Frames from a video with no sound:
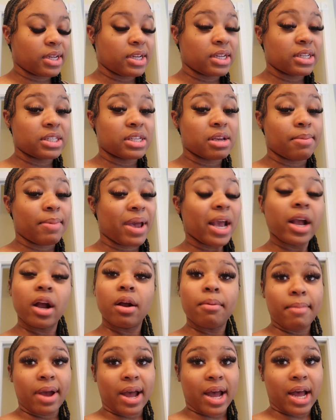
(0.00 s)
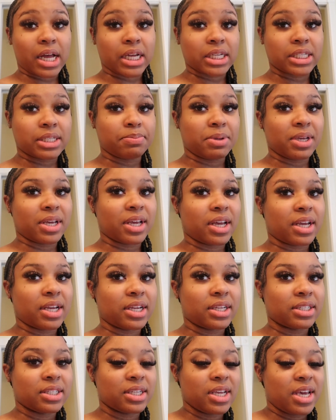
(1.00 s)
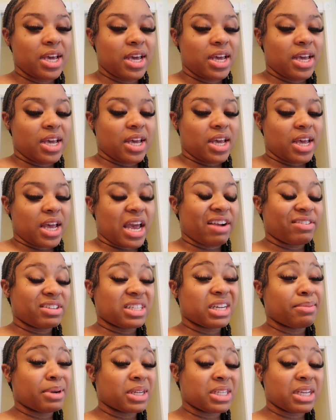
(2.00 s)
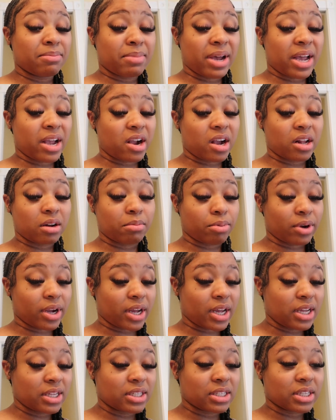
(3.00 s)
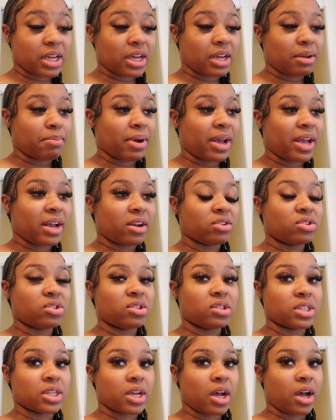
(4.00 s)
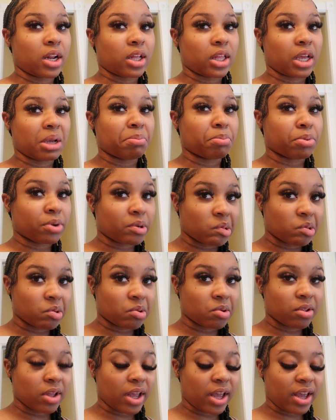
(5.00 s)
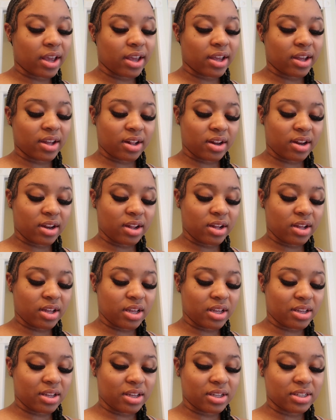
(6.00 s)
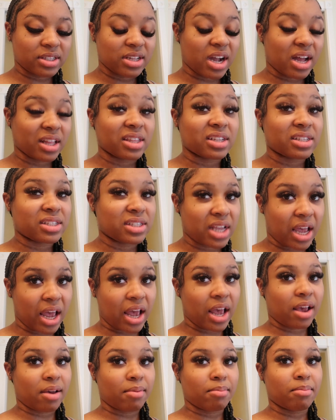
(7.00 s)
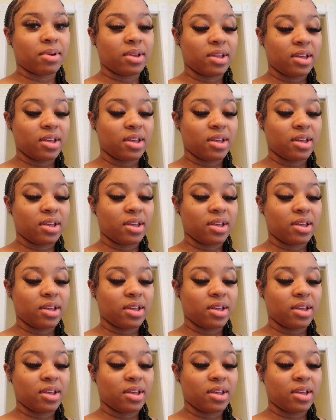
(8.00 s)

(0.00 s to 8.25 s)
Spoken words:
some hair masks, because every time I take my hair out of braids, like my hair is just kind of like brittle and it's not the same